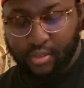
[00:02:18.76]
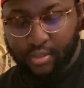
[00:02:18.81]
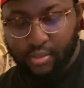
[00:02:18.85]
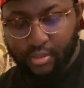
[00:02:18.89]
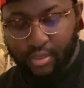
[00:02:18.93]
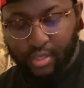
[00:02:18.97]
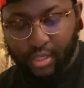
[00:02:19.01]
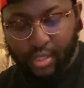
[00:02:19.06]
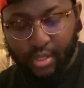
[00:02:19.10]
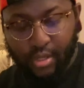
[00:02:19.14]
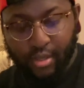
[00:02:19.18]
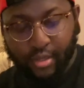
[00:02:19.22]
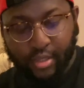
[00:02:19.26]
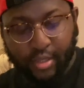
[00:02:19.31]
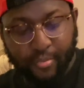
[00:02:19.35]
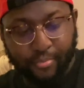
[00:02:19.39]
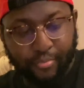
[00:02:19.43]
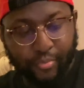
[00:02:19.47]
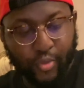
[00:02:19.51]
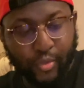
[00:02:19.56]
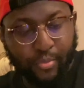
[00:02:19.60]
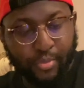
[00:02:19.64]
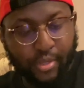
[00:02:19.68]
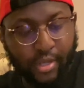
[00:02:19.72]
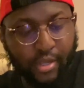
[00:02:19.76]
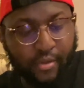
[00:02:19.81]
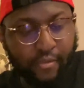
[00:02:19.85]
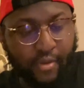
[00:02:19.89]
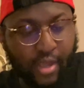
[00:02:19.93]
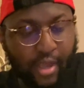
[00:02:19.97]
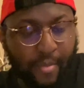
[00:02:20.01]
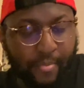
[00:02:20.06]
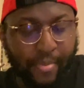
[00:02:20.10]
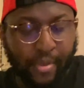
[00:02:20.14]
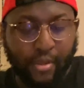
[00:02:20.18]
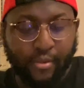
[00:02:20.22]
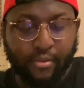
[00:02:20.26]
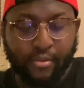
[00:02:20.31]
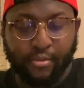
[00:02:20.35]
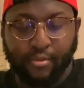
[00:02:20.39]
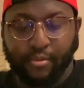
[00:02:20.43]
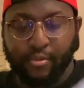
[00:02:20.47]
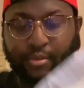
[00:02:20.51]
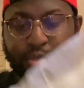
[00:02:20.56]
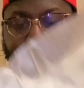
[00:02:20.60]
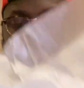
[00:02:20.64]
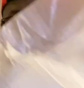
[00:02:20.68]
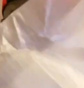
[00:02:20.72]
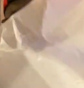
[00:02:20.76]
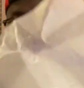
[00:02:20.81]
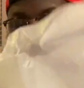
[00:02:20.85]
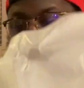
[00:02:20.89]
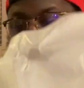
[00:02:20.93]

get all the Blu-ray wrap out the way.